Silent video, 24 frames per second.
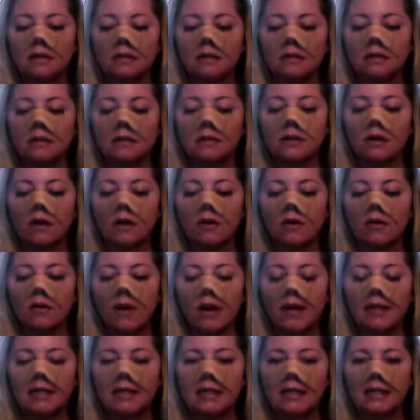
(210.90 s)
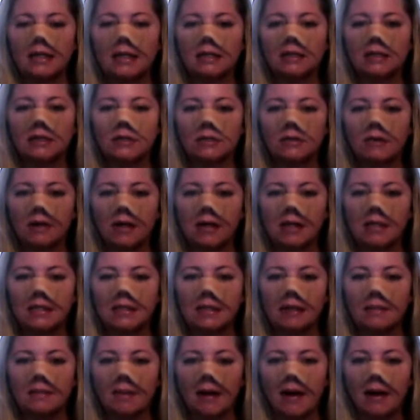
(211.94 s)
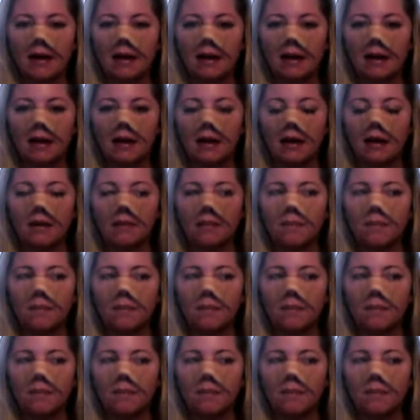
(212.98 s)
So I didn't get too crazy about it.